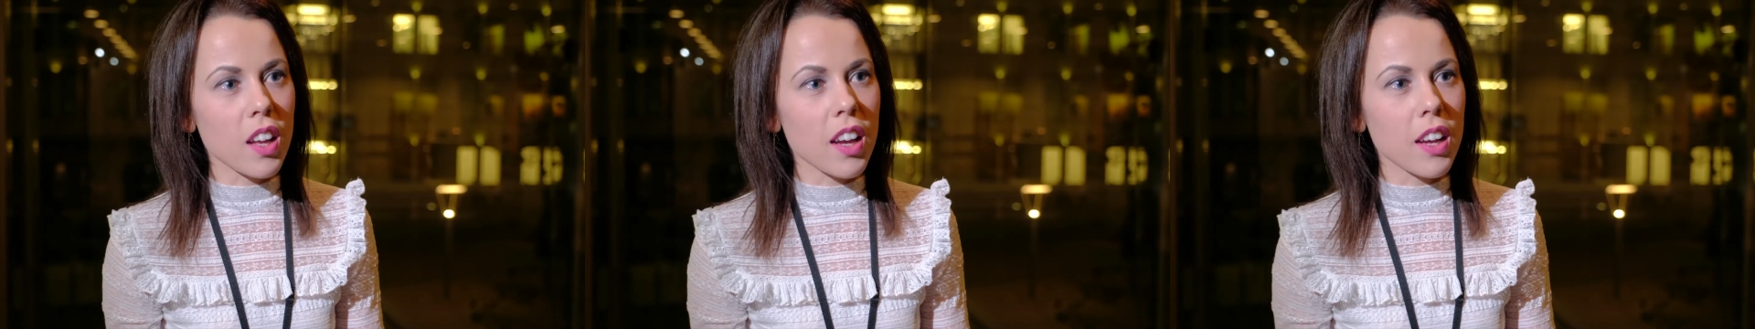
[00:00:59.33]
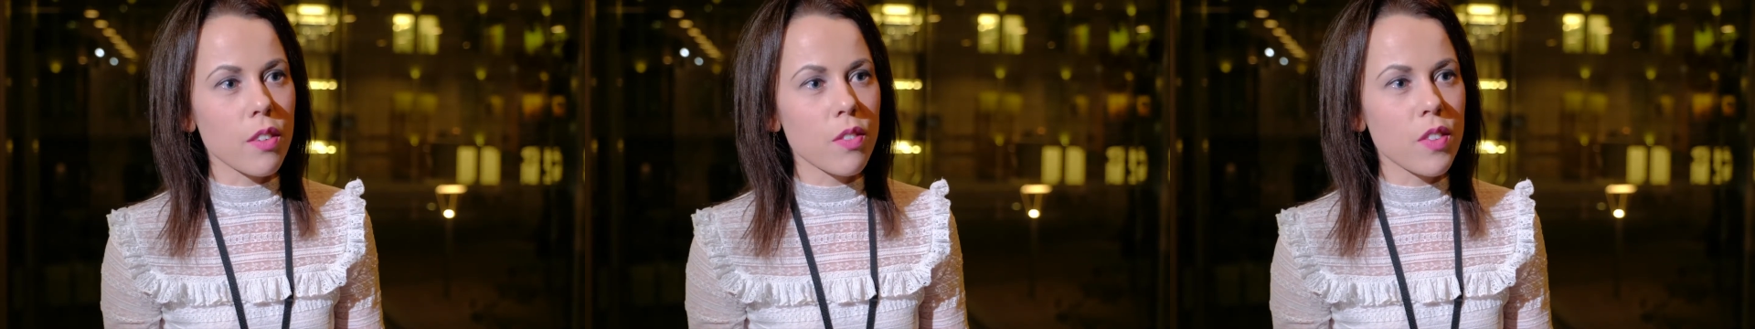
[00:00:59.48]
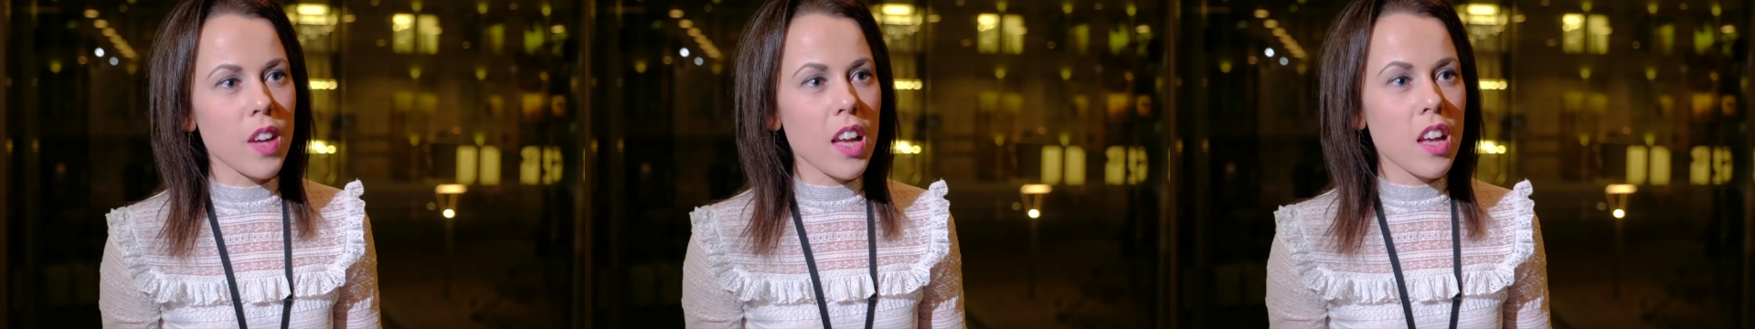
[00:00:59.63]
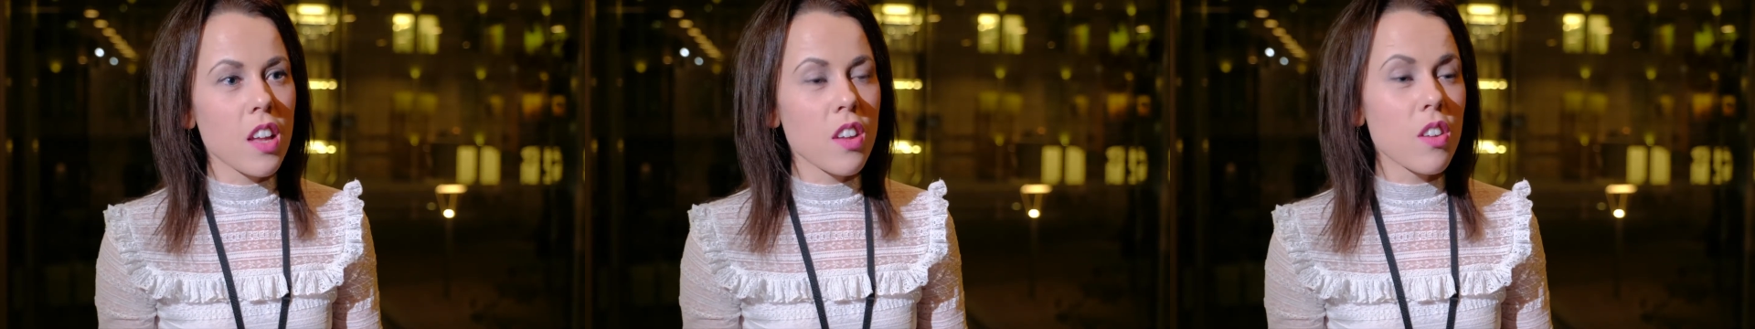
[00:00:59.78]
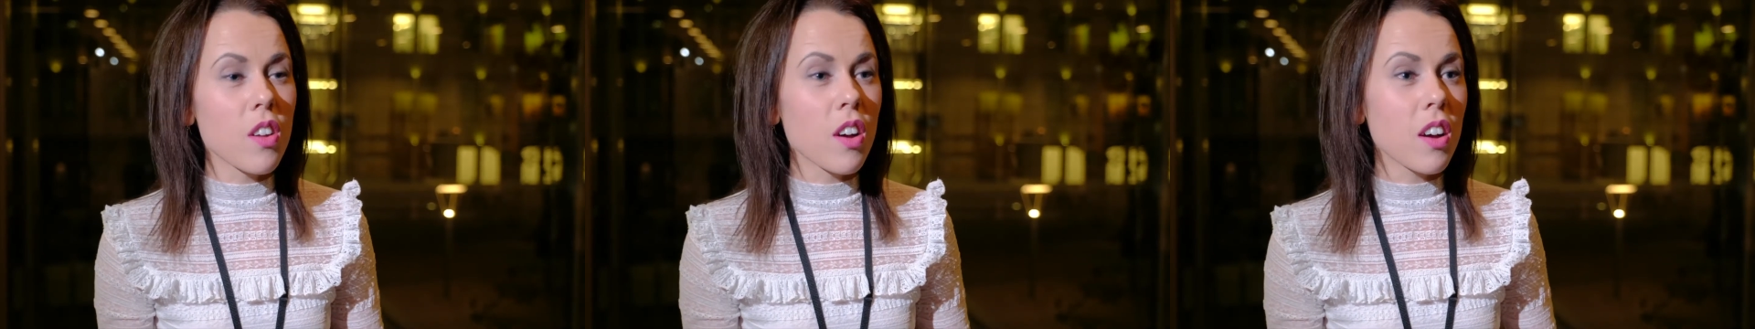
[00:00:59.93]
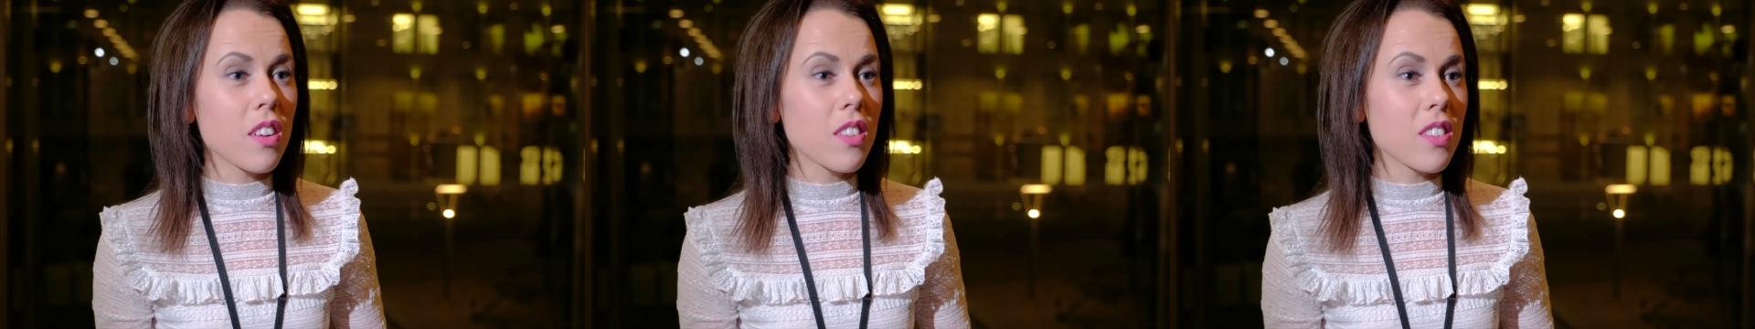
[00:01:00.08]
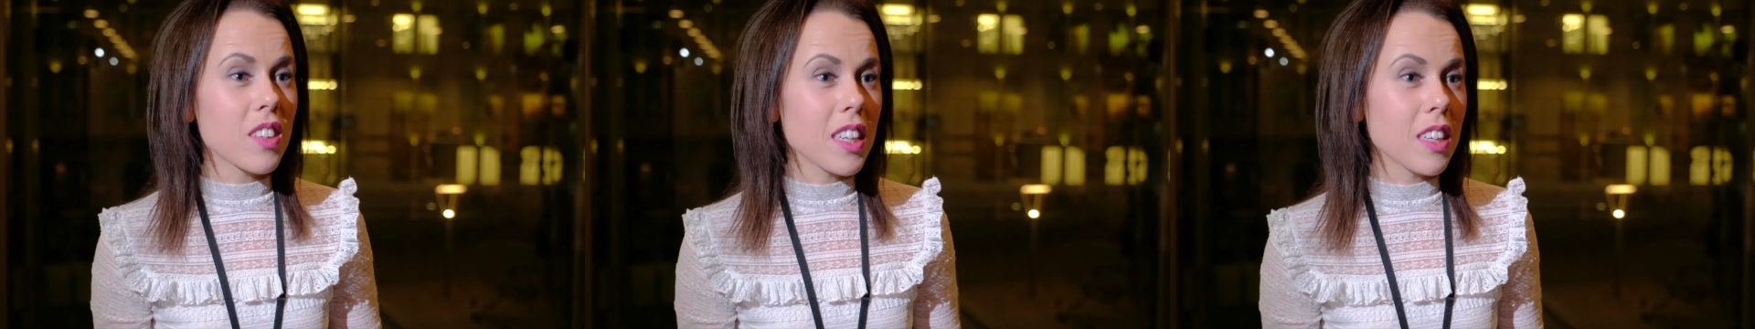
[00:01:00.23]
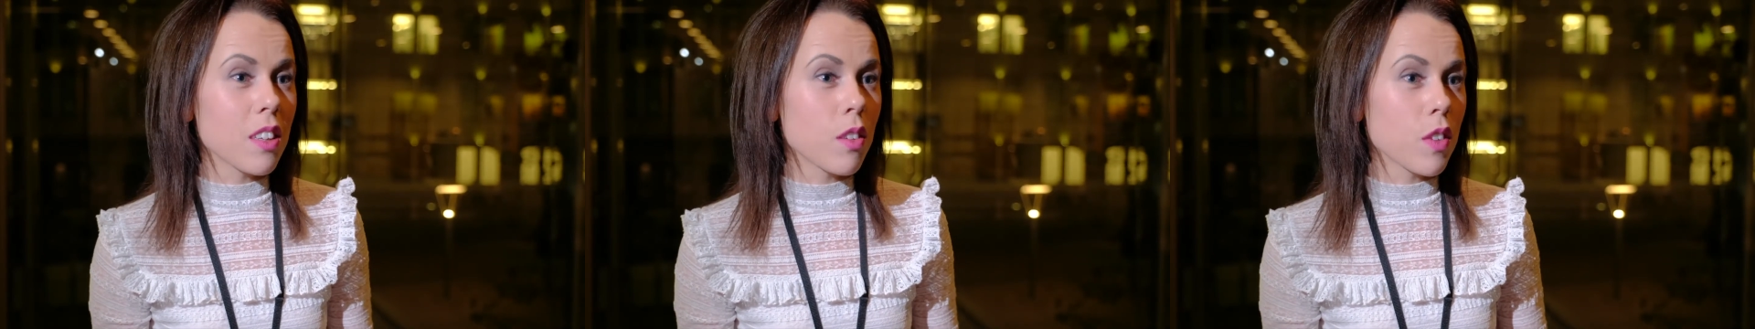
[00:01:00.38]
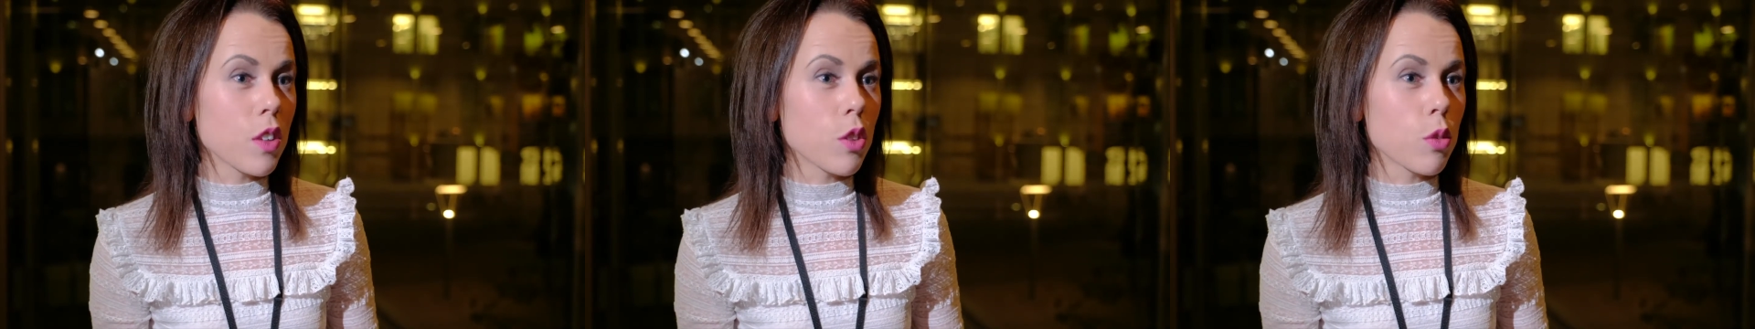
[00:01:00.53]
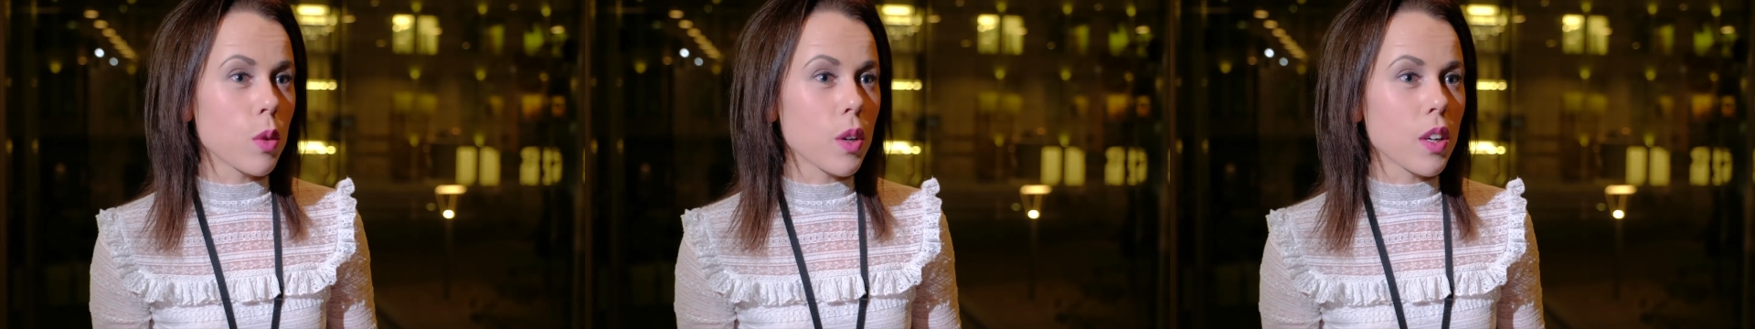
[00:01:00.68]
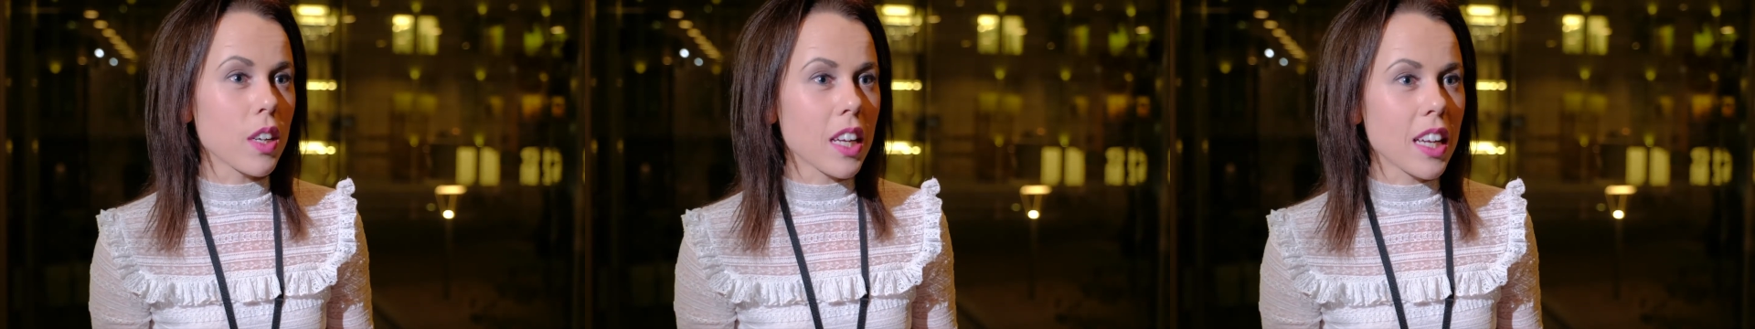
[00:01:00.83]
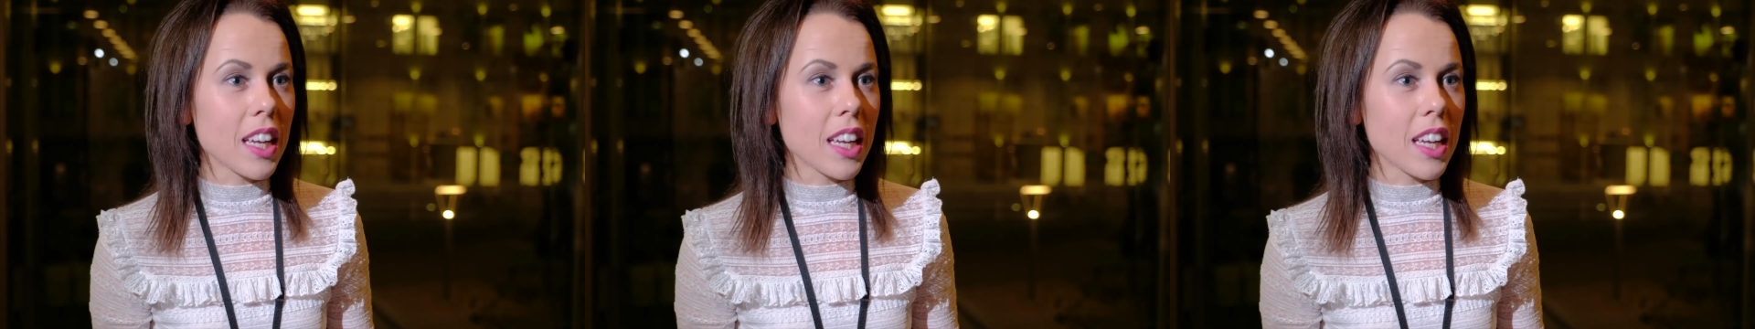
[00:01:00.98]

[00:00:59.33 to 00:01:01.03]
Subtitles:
life, not individual